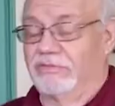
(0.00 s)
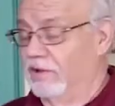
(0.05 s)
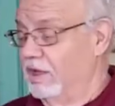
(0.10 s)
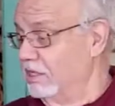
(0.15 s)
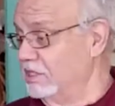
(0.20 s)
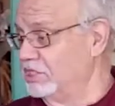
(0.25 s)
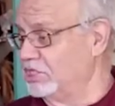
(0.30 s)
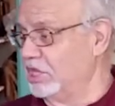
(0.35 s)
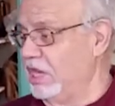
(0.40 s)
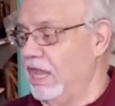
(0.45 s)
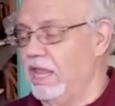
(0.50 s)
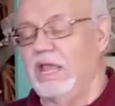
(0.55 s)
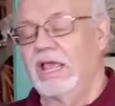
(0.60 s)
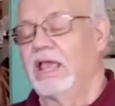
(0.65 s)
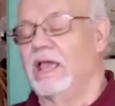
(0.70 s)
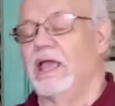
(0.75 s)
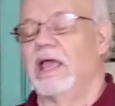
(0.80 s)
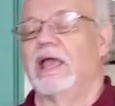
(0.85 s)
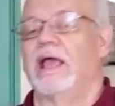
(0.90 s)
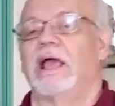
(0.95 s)
functioning
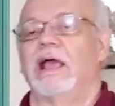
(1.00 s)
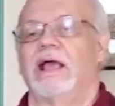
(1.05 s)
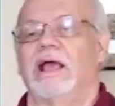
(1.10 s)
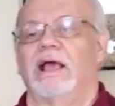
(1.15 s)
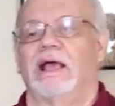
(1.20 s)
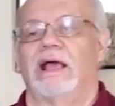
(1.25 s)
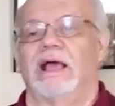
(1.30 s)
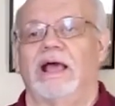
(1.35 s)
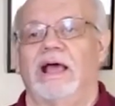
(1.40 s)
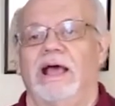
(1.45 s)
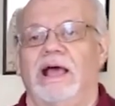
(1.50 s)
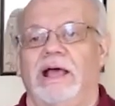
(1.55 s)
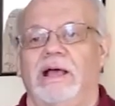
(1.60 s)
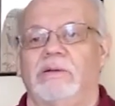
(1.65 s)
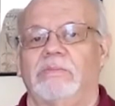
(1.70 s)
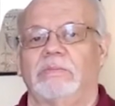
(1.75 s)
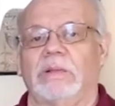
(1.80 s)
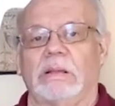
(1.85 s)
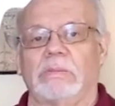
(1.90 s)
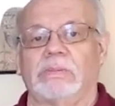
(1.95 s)

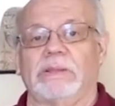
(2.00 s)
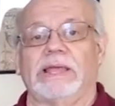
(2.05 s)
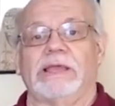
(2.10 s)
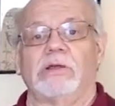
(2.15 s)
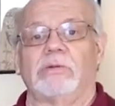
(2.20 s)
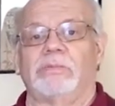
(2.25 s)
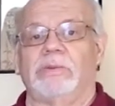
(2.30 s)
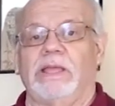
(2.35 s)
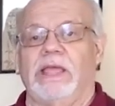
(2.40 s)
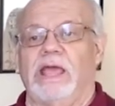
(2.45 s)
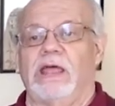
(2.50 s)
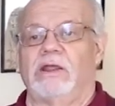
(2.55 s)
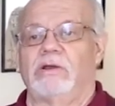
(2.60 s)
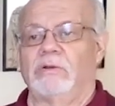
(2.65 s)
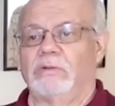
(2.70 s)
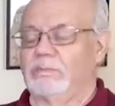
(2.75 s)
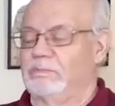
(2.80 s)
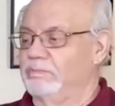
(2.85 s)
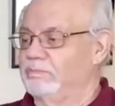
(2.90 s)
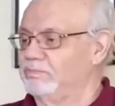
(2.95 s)
um, player
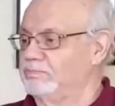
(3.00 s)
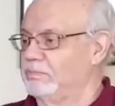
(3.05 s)
piano,